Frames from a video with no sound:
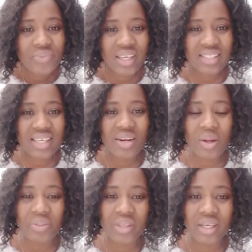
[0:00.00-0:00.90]
They said
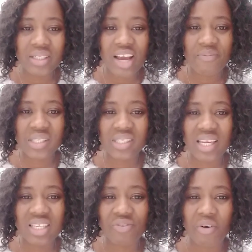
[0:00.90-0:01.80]
nothing. They have been
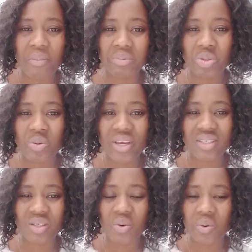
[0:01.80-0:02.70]
saying it from 2
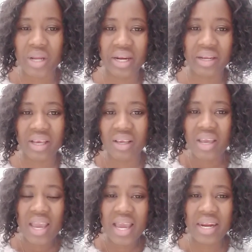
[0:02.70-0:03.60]
years ago. Then
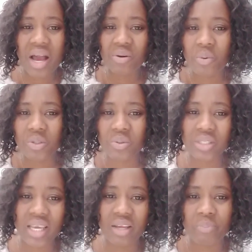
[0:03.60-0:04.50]
and now they want
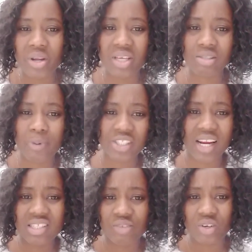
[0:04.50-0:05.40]
to bring a
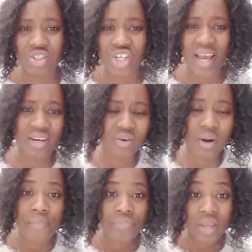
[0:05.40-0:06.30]
specialist for the child and
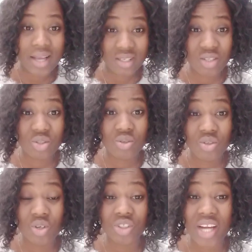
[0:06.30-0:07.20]
all. I said,
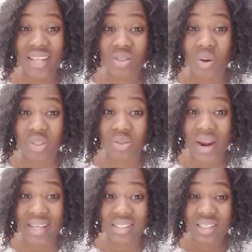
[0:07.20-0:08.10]
your child talks,
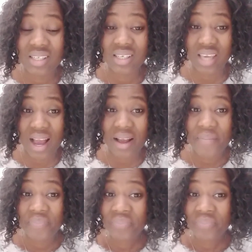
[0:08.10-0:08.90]
right? Yeah.